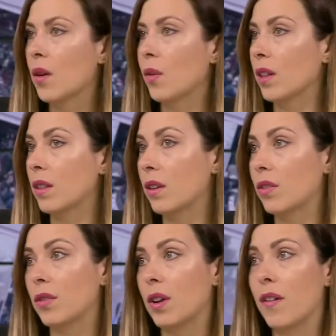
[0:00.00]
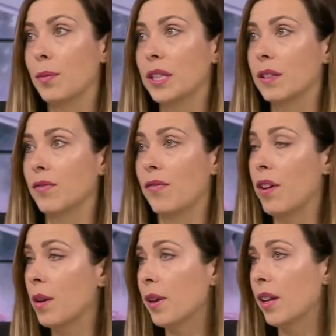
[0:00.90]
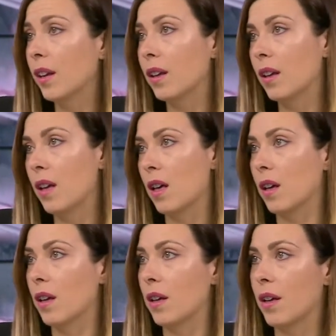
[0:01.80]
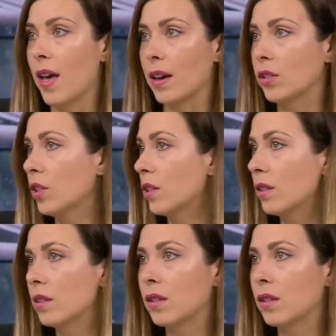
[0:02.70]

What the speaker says: Well, there have been very many actions,